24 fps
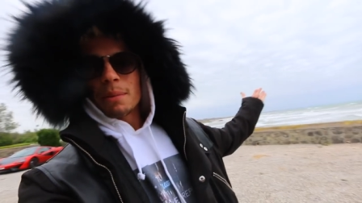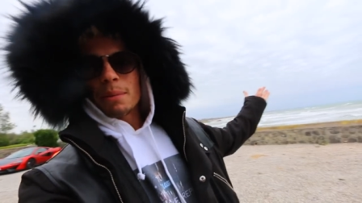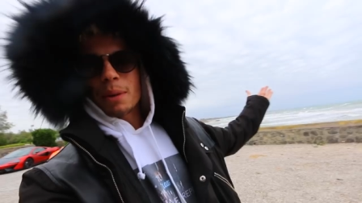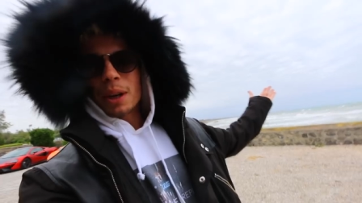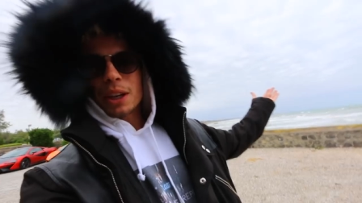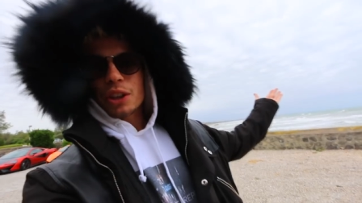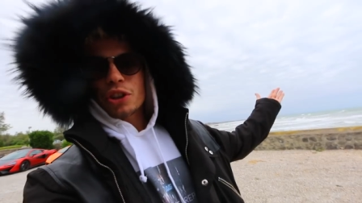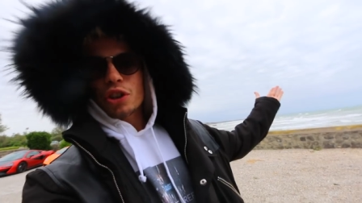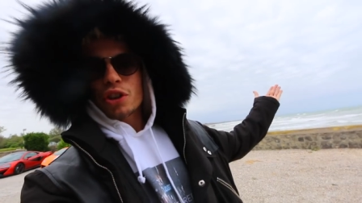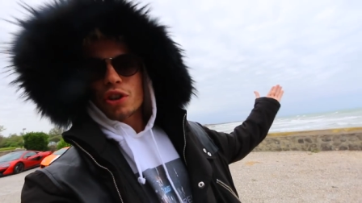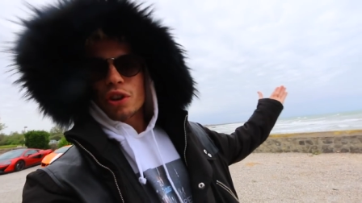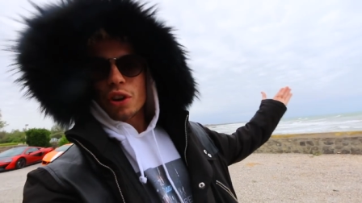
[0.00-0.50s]

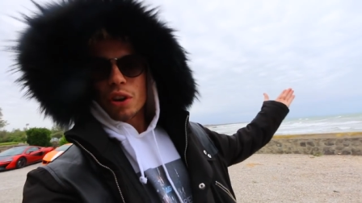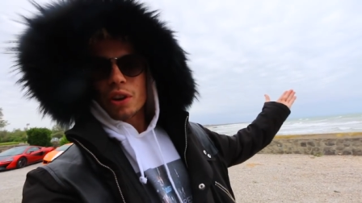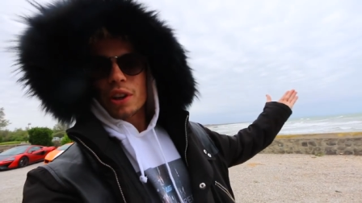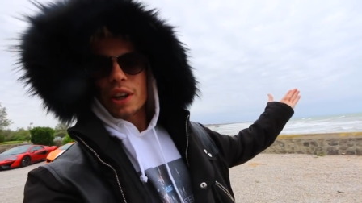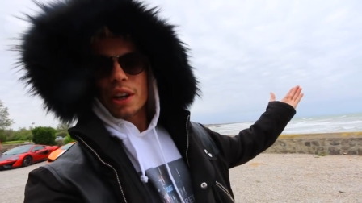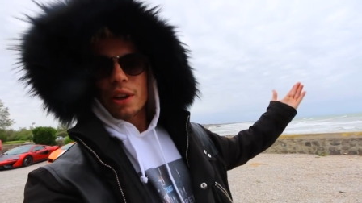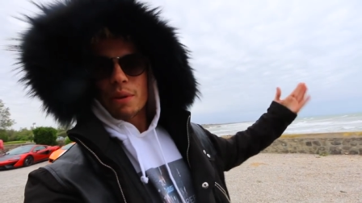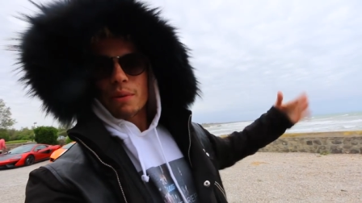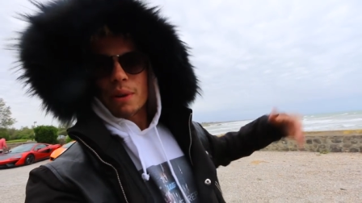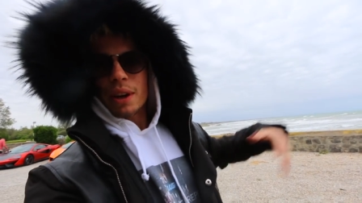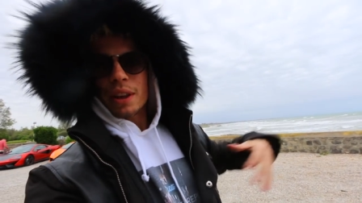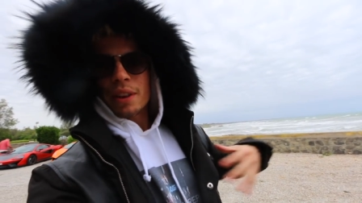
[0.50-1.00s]
by
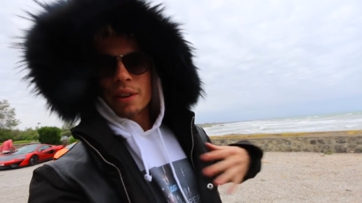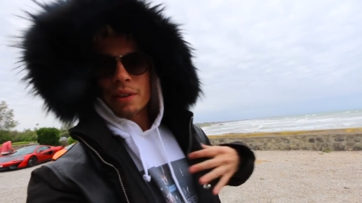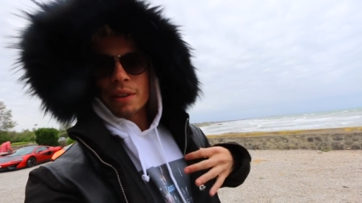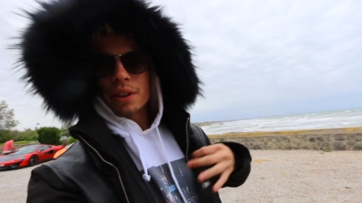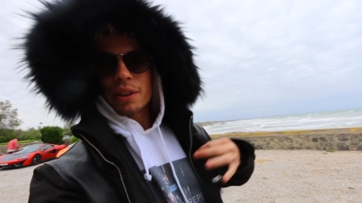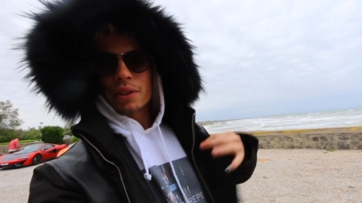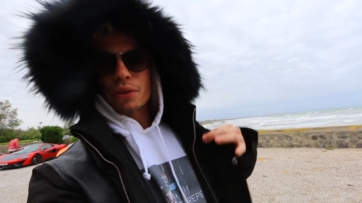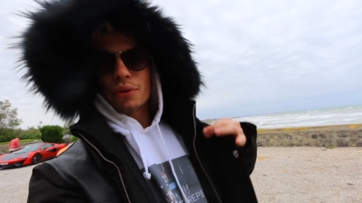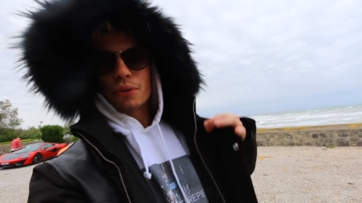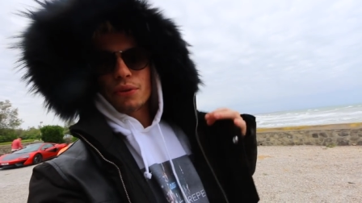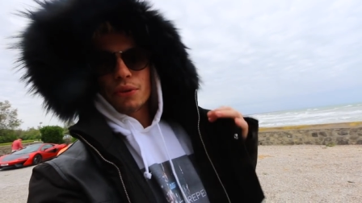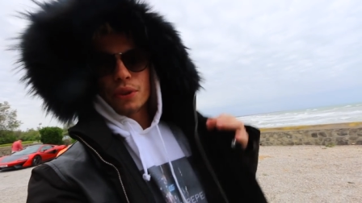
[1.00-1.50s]
shocking weather.
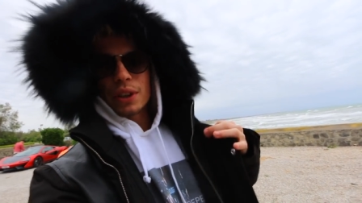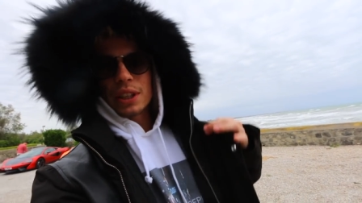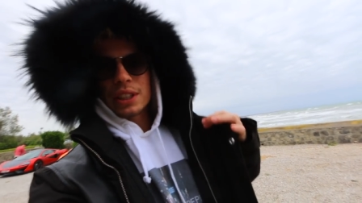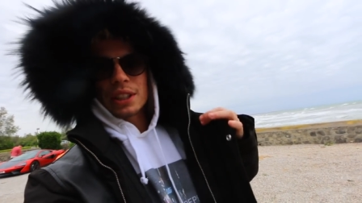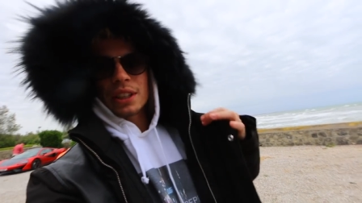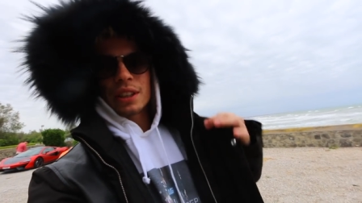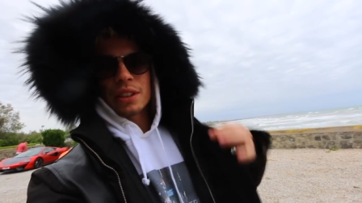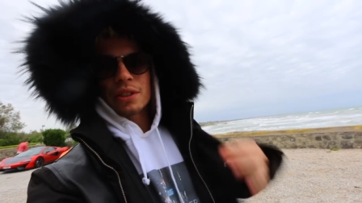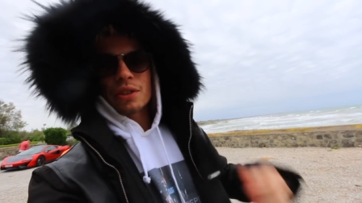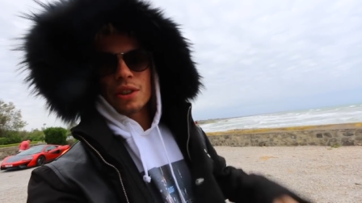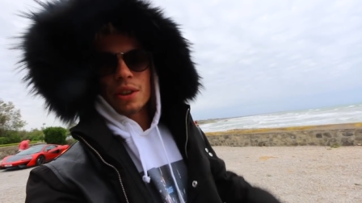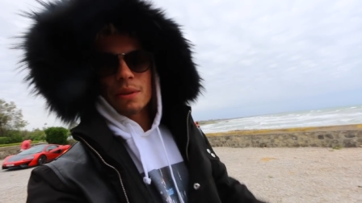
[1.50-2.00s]
It is
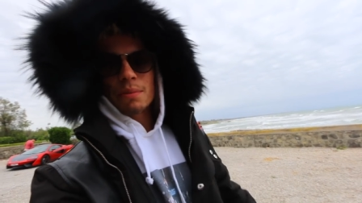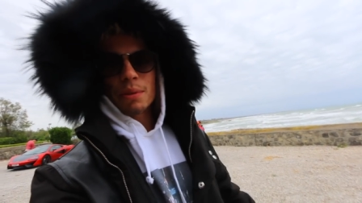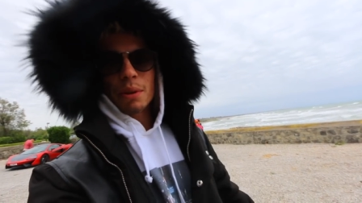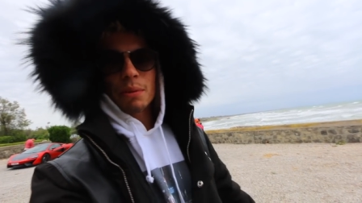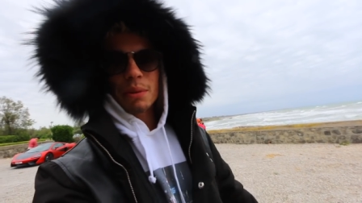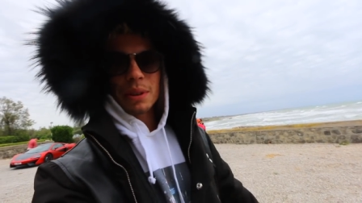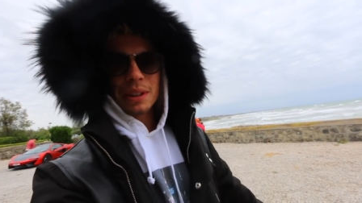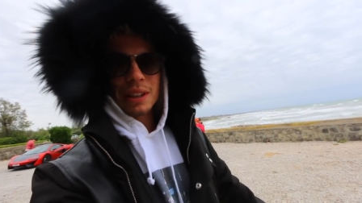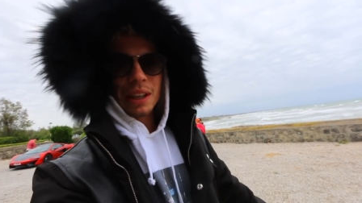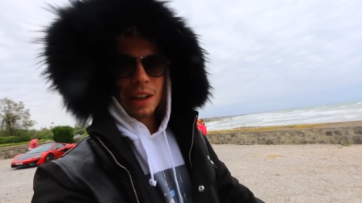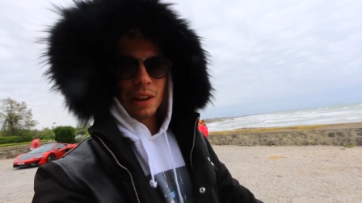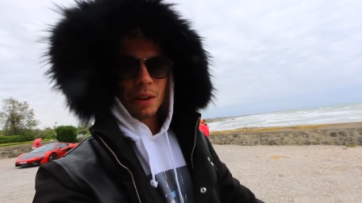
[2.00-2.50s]
freezing, as you can
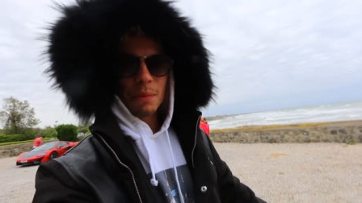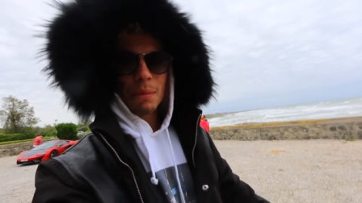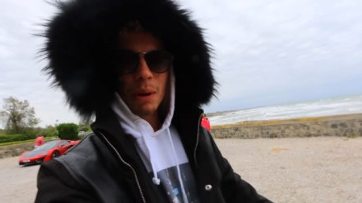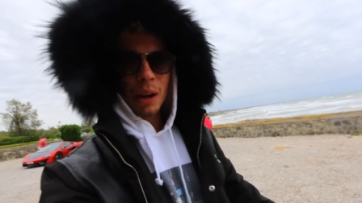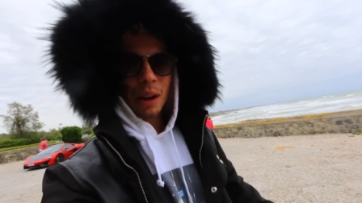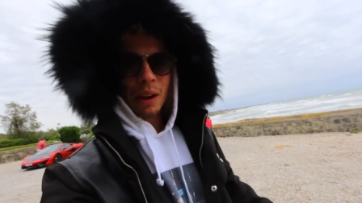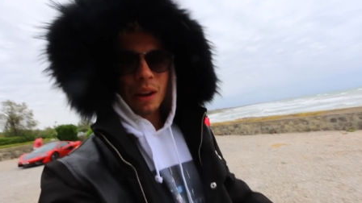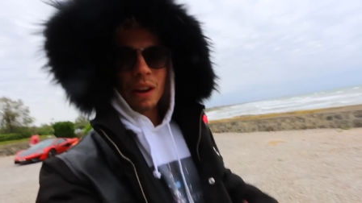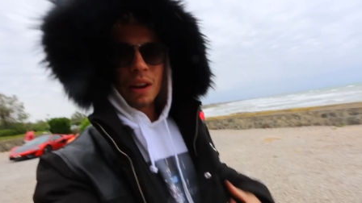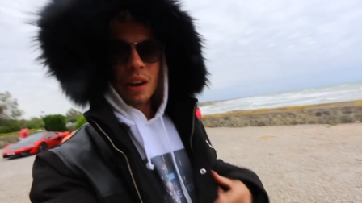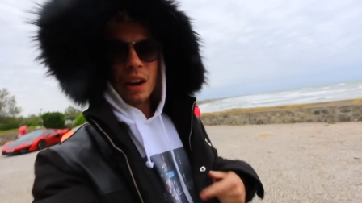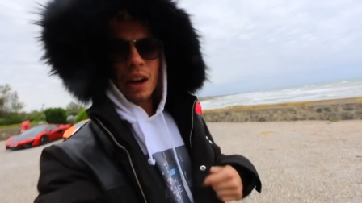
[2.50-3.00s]
probably tell
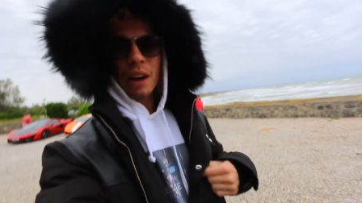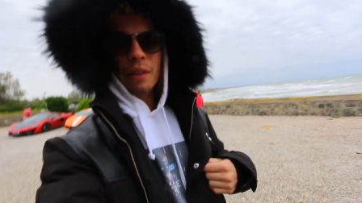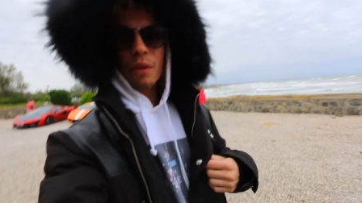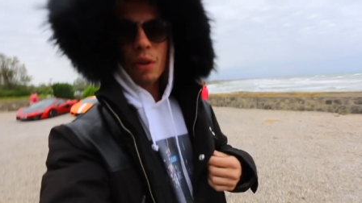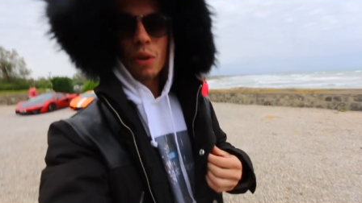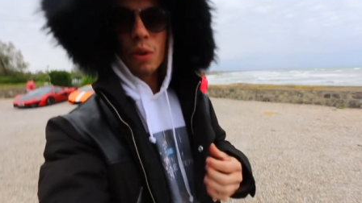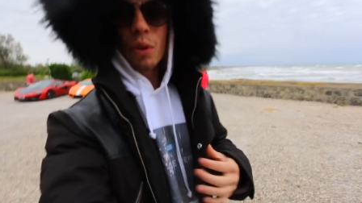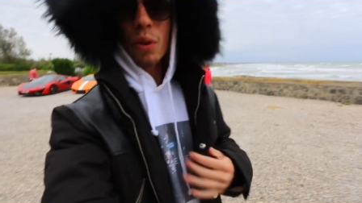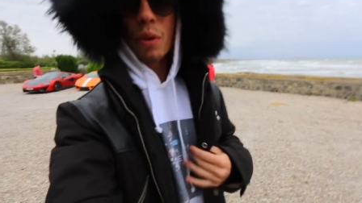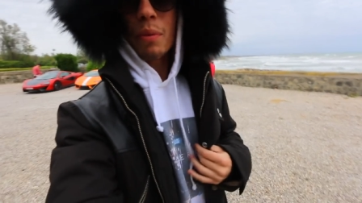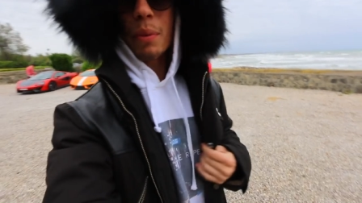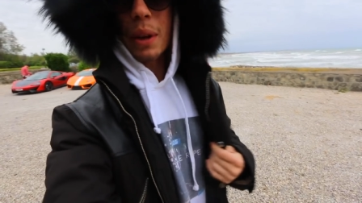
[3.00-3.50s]
by I've
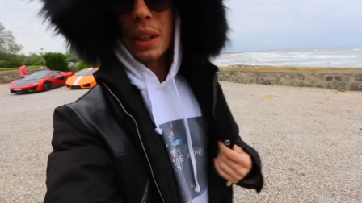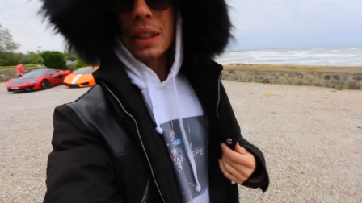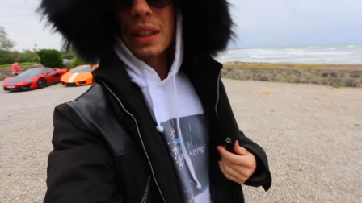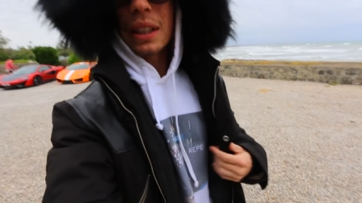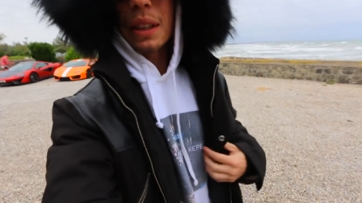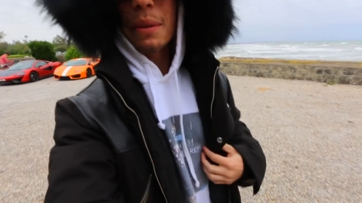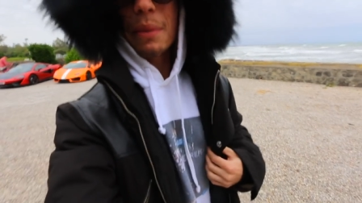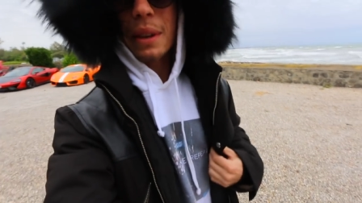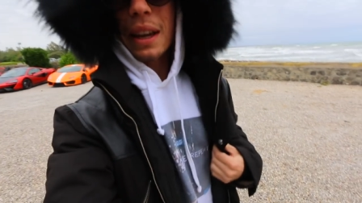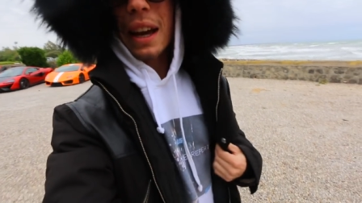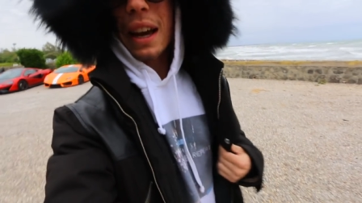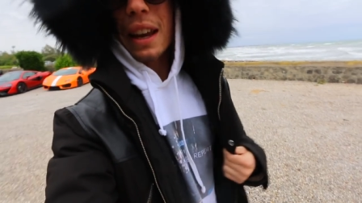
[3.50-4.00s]
got all of my
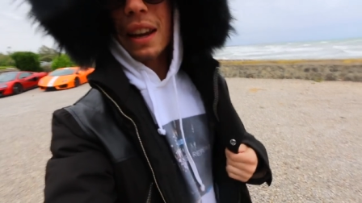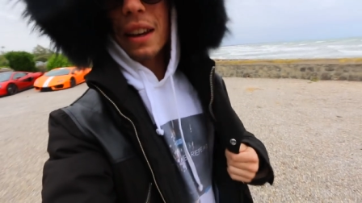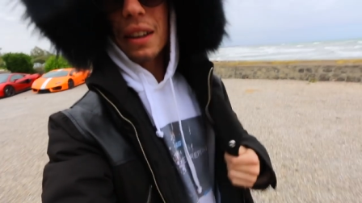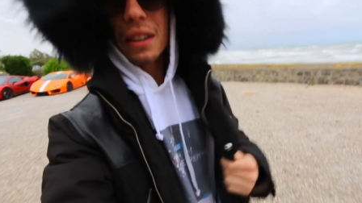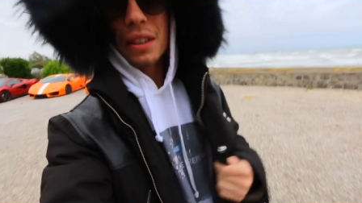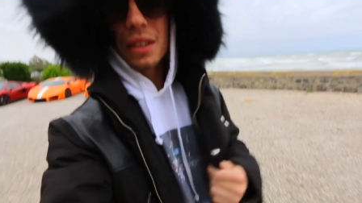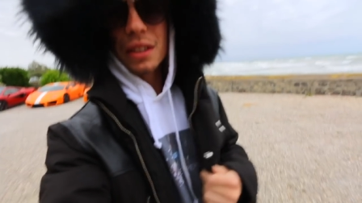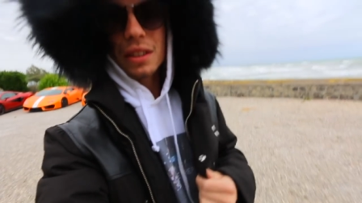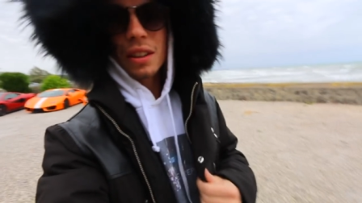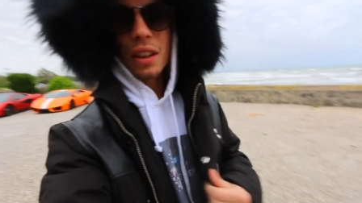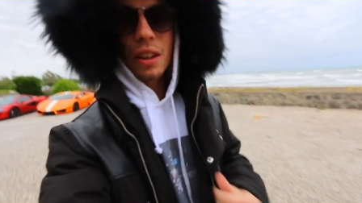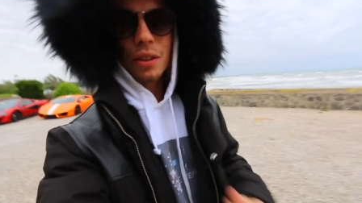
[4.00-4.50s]
Team
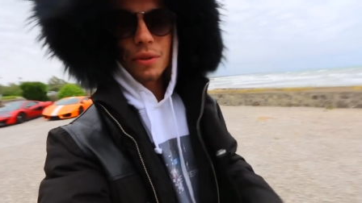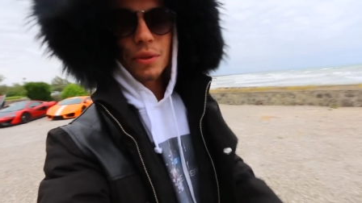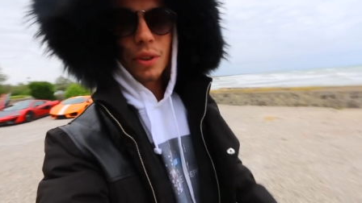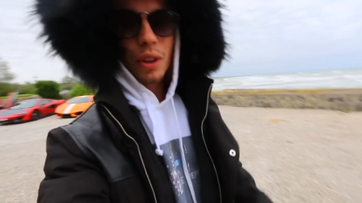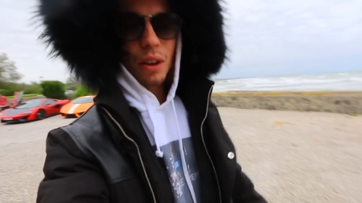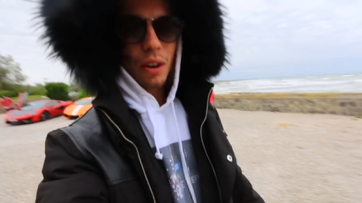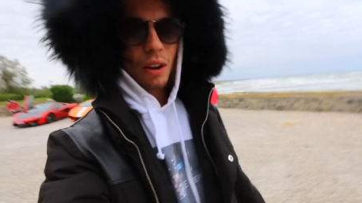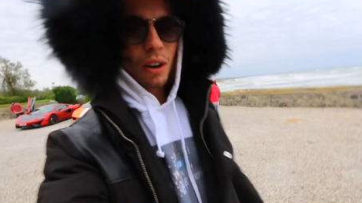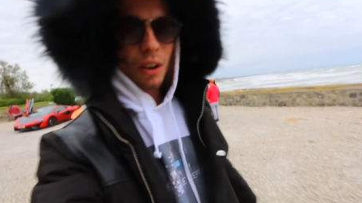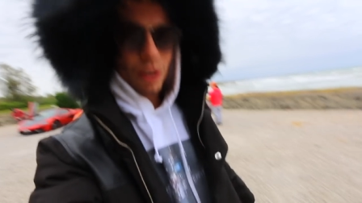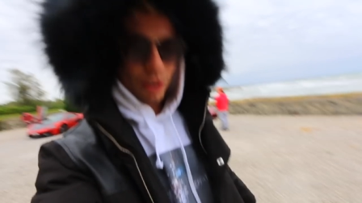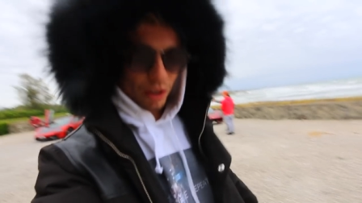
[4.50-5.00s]
Galag stuff
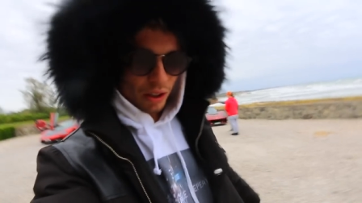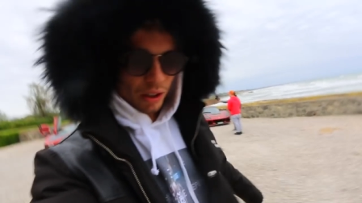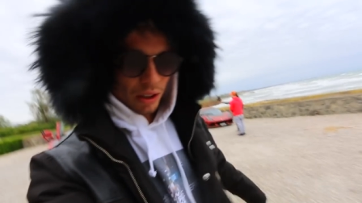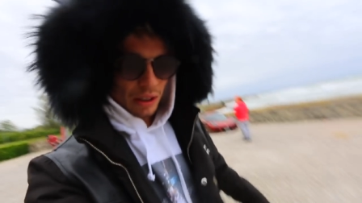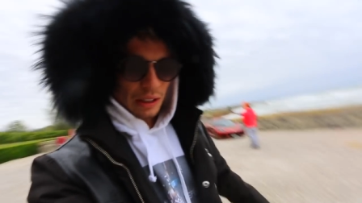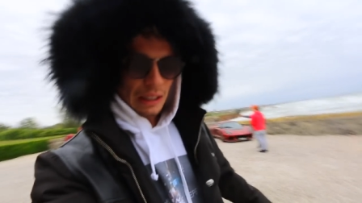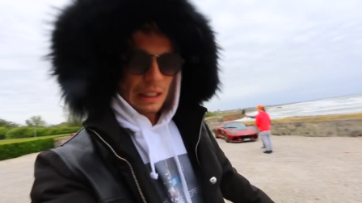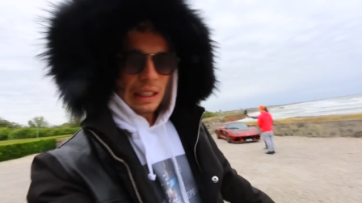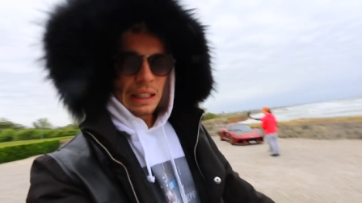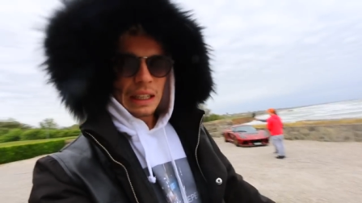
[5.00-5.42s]
on.